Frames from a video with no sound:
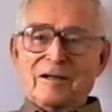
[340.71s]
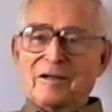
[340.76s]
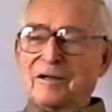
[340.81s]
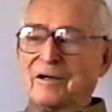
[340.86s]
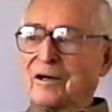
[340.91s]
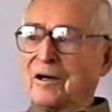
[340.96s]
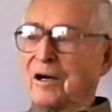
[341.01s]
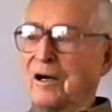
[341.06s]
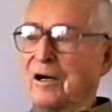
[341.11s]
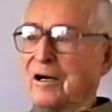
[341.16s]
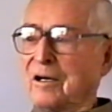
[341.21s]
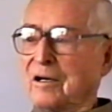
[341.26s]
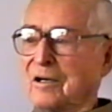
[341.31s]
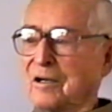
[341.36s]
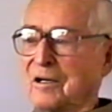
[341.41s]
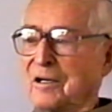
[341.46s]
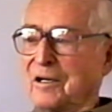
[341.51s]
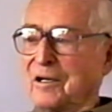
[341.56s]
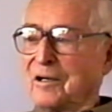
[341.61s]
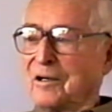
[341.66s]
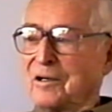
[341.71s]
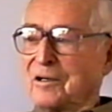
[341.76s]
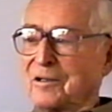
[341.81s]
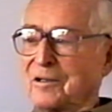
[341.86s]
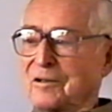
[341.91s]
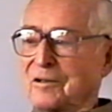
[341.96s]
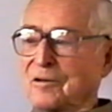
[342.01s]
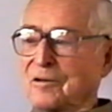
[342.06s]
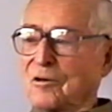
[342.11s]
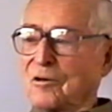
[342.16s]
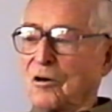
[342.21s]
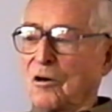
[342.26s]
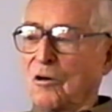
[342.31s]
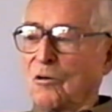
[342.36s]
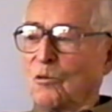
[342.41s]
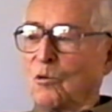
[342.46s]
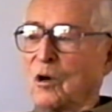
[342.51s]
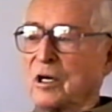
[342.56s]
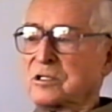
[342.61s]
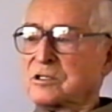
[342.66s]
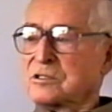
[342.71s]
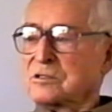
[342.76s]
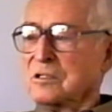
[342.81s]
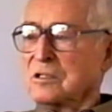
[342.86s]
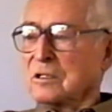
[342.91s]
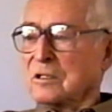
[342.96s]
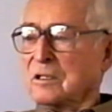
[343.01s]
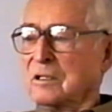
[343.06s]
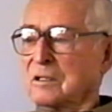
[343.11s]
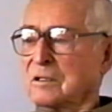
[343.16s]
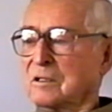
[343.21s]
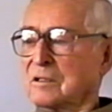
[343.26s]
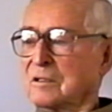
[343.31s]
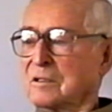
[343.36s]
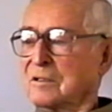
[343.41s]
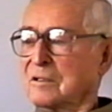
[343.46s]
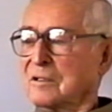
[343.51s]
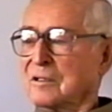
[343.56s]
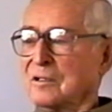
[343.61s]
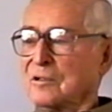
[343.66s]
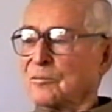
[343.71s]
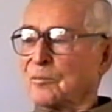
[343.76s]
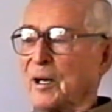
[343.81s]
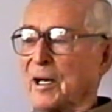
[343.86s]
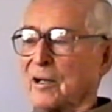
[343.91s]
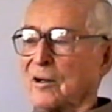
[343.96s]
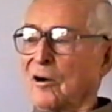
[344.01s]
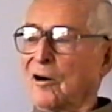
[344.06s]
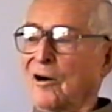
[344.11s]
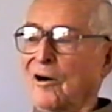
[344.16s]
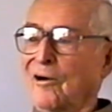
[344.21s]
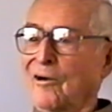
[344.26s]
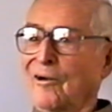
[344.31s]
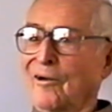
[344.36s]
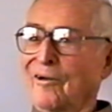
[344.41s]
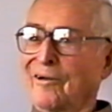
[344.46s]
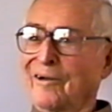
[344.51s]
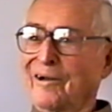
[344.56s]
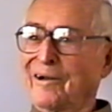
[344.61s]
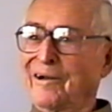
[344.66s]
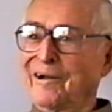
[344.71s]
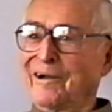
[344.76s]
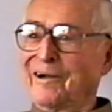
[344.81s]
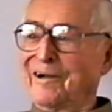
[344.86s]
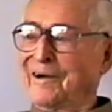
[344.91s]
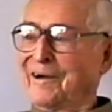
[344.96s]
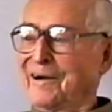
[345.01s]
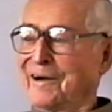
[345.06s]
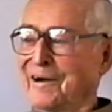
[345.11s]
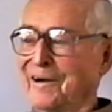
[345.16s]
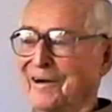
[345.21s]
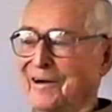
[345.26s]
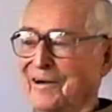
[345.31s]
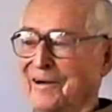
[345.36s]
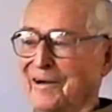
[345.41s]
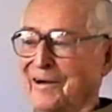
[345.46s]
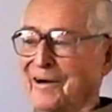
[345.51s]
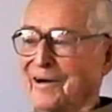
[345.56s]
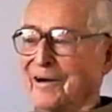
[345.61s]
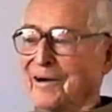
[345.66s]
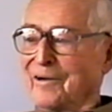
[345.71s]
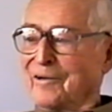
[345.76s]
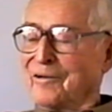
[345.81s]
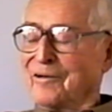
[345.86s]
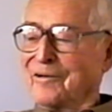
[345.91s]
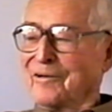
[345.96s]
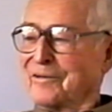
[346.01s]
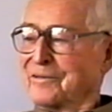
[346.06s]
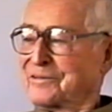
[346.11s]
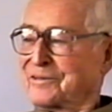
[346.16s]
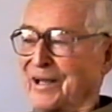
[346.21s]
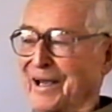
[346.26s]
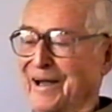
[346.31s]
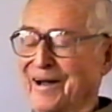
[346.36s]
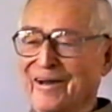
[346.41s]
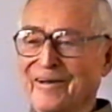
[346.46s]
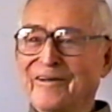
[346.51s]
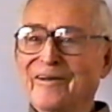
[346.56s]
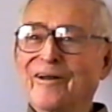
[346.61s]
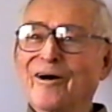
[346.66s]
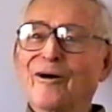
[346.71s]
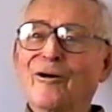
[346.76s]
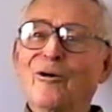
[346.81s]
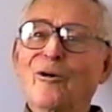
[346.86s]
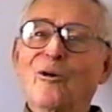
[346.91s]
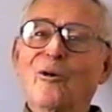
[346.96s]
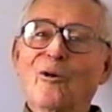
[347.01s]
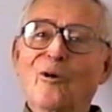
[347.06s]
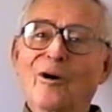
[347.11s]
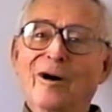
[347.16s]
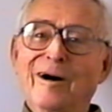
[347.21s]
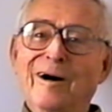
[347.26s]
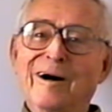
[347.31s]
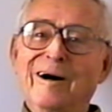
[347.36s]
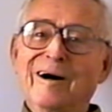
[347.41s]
What kind of movies? You remember any of the movies? Oh, Western. About all. Were they silent? Silent, no.